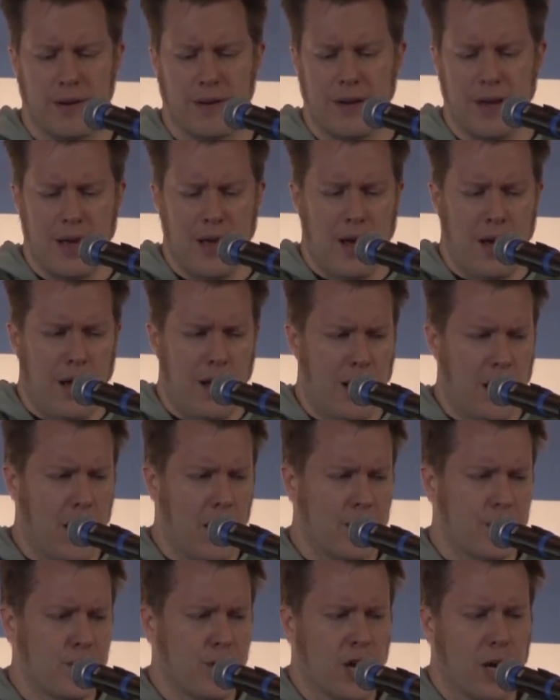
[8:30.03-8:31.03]
And
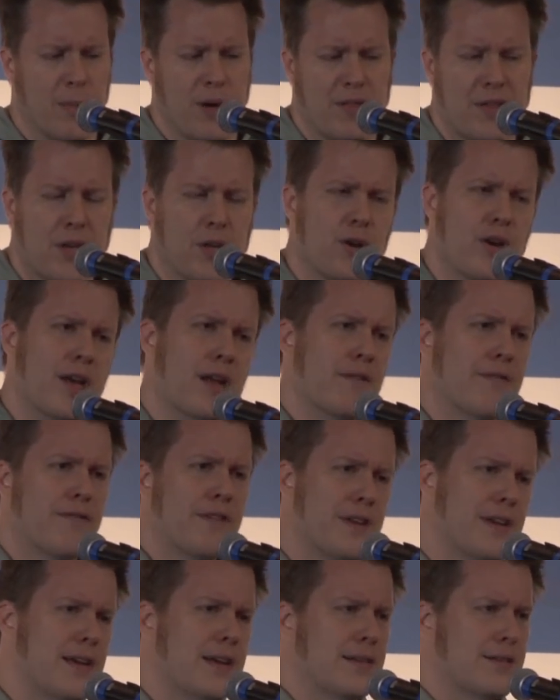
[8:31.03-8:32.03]
you talk about the Internet of
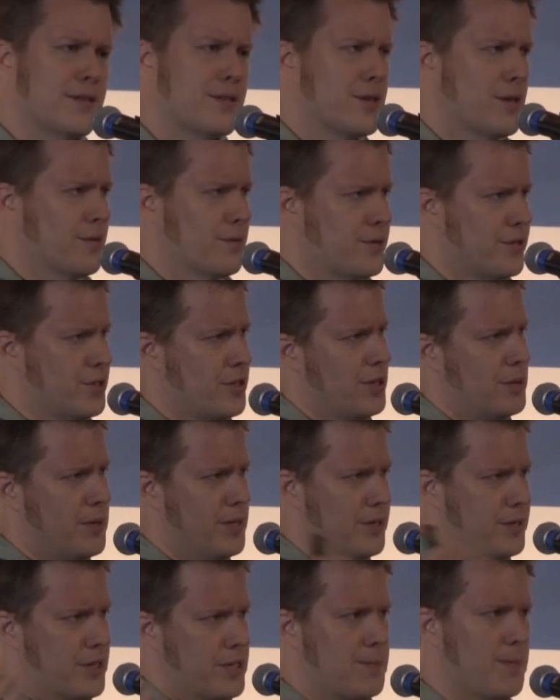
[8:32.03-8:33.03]
Things, and so there's just going to
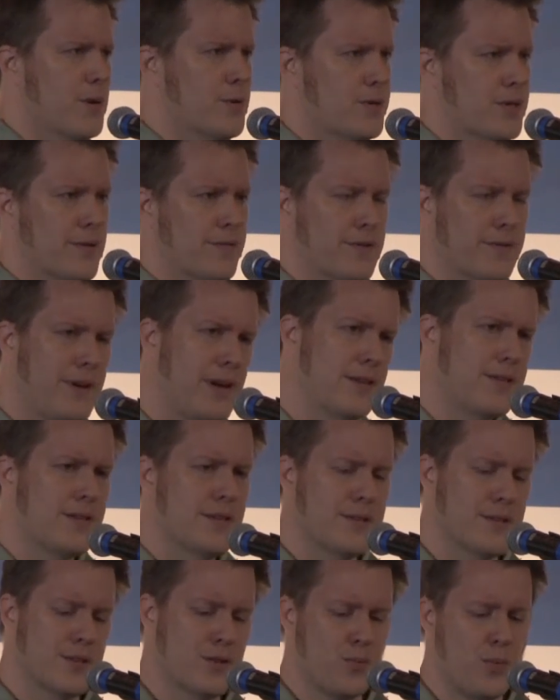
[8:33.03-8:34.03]
be this explosion of
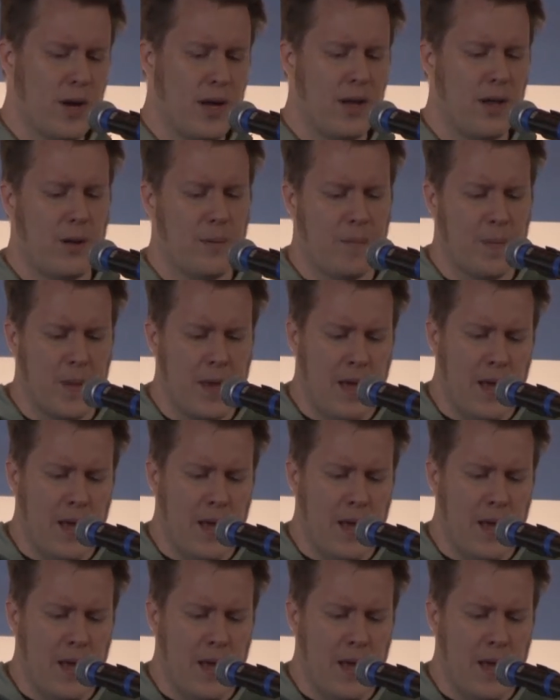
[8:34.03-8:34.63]
devices as well.